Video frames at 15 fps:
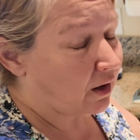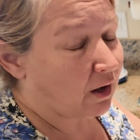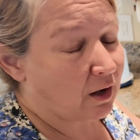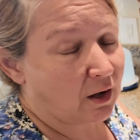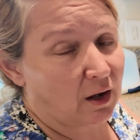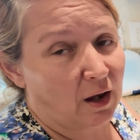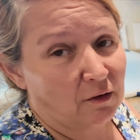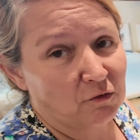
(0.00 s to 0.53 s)

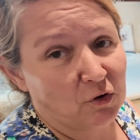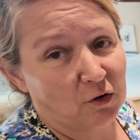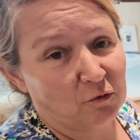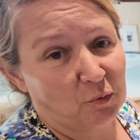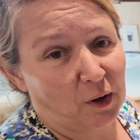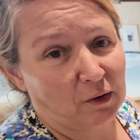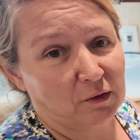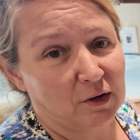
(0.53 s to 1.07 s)
And
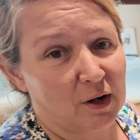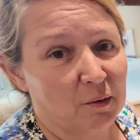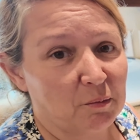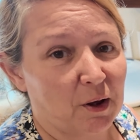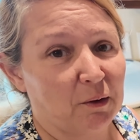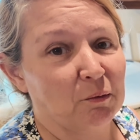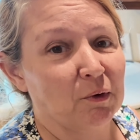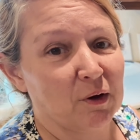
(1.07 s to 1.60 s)
after I've browned it
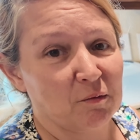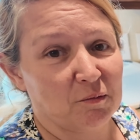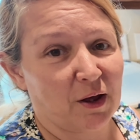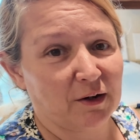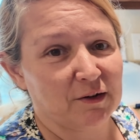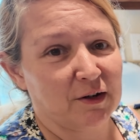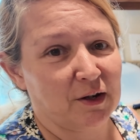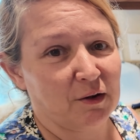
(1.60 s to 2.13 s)
up, I will
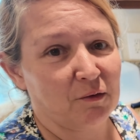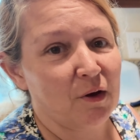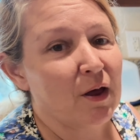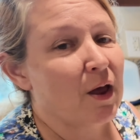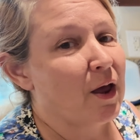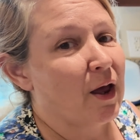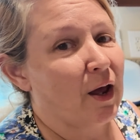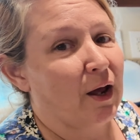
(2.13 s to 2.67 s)
come back to you
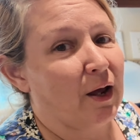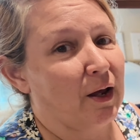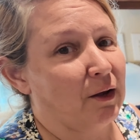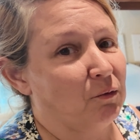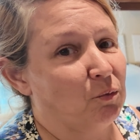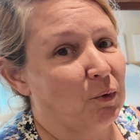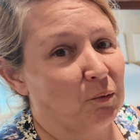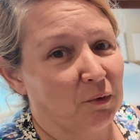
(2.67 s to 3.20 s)

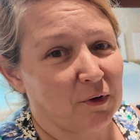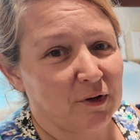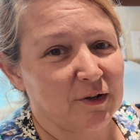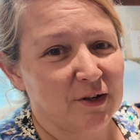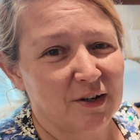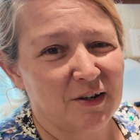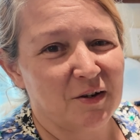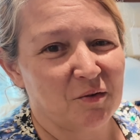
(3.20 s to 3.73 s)
and we will
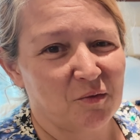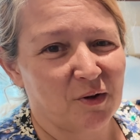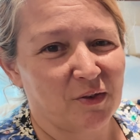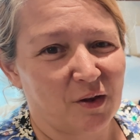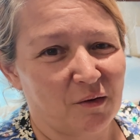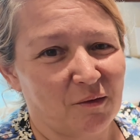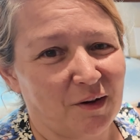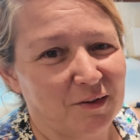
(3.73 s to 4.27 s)
continue
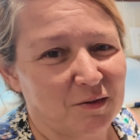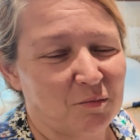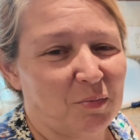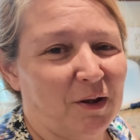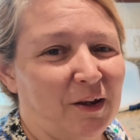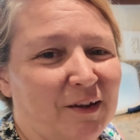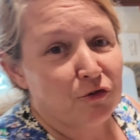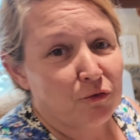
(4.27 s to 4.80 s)
with our
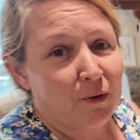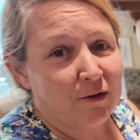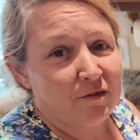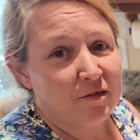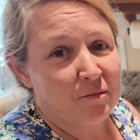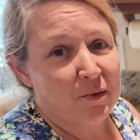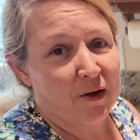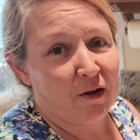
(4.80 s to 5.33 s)
recipe. This
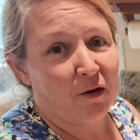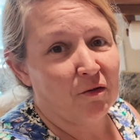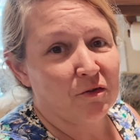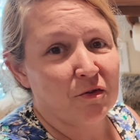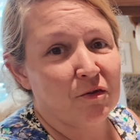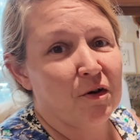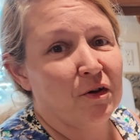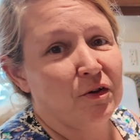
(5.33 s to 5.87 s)
recipe
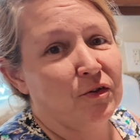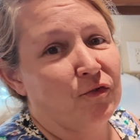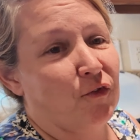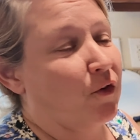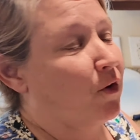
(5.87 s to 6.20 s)
also calls